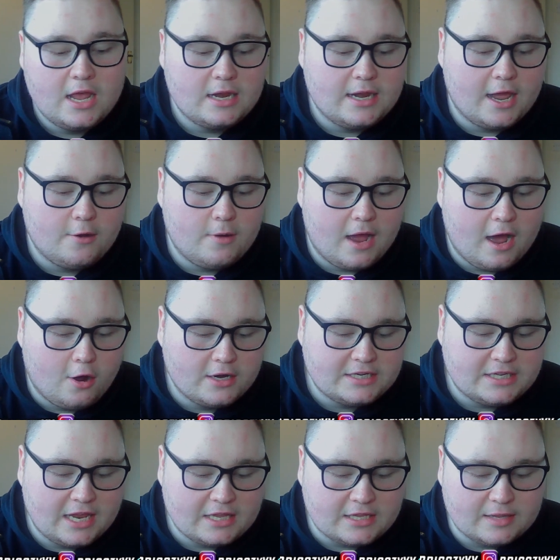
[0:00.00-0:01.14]
Now,
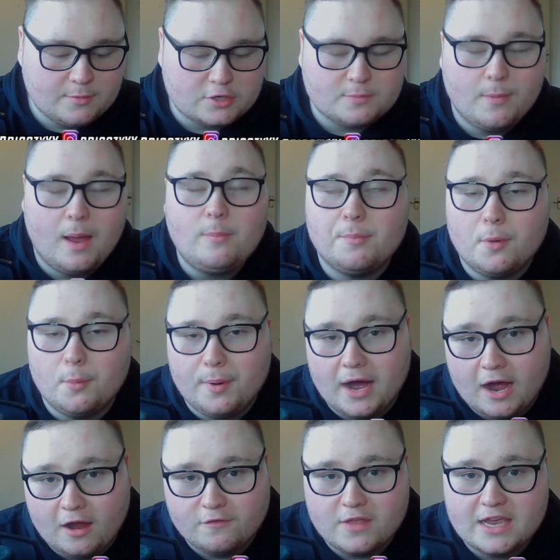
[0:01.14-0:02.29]
honestly, I think the most memorable
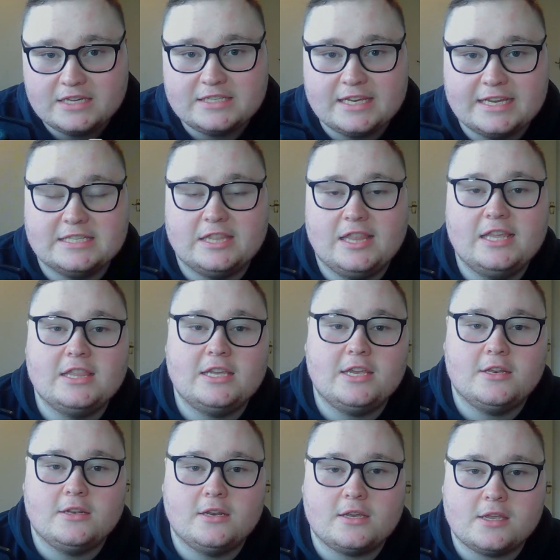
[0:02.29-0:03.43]
part of this is
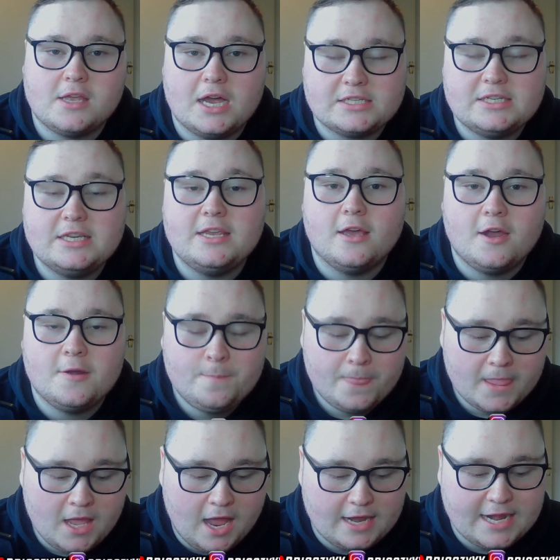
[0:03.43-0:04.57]
Lillian Garcia
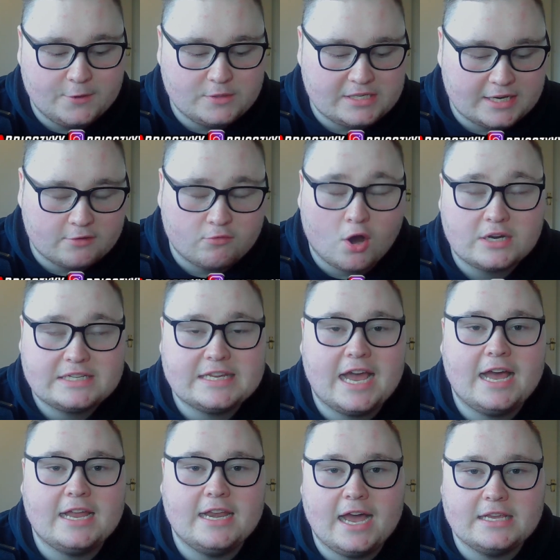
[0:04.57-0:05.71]
announcing
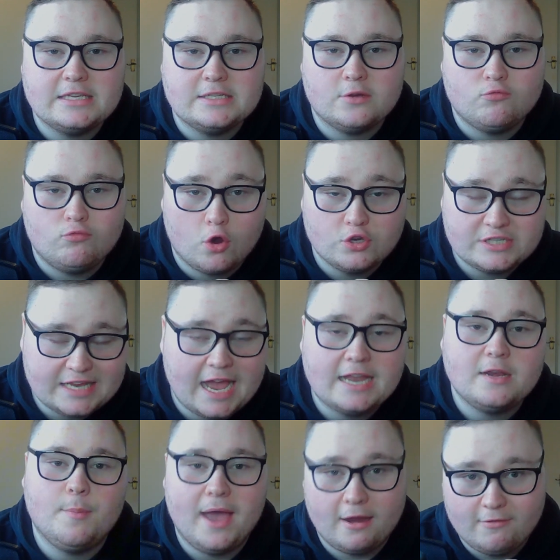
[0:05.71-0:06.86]
Roxanne as Roxanne
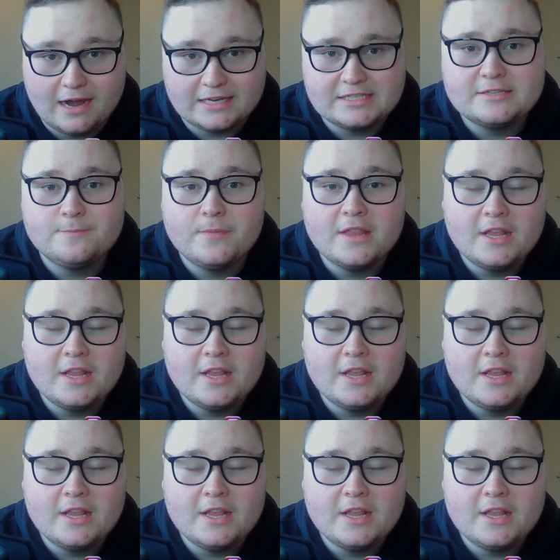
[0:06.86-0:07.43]
Perez